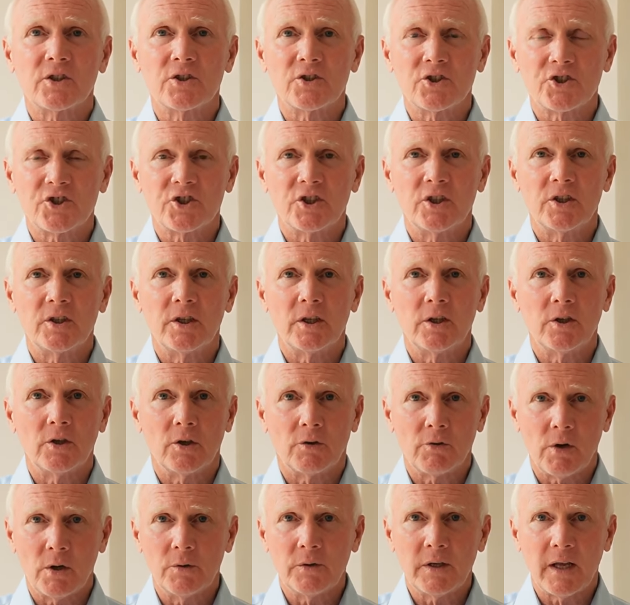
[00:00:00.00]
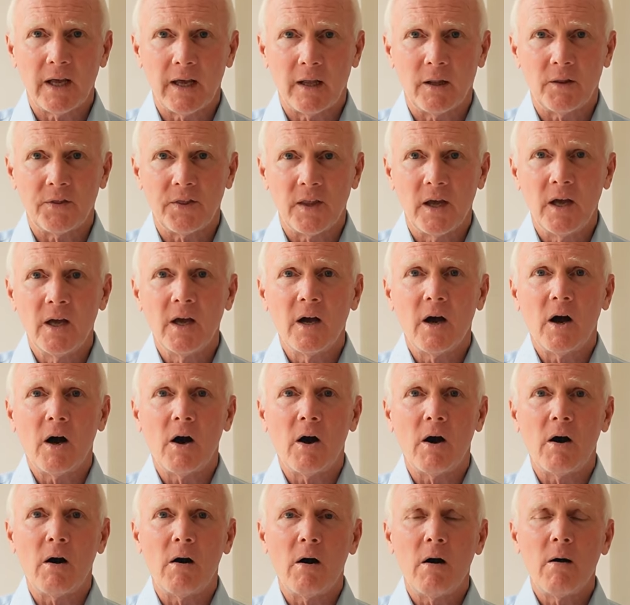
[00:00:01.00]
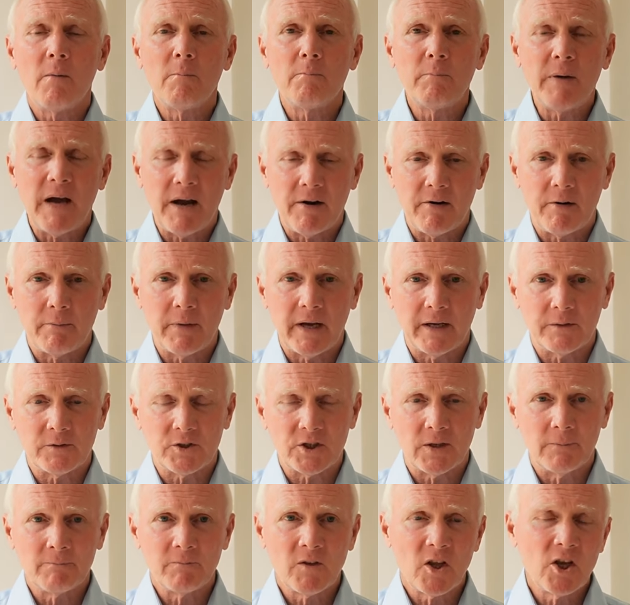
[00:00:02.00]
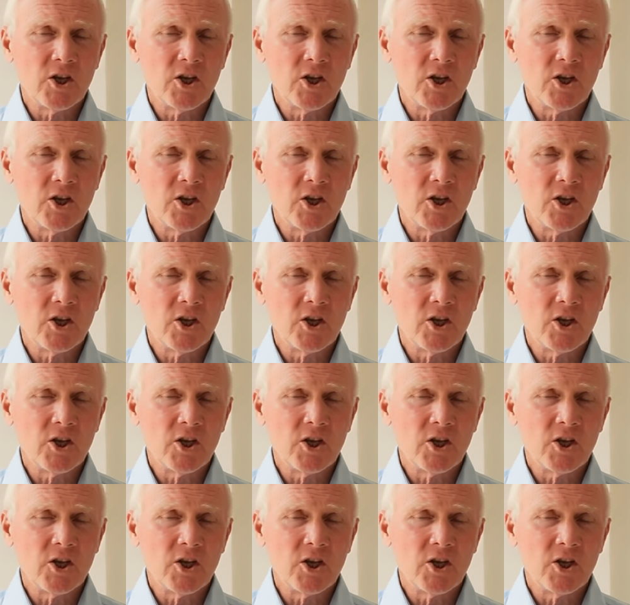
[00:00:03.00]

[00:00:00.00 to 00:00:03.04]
concerning your own health are paramount.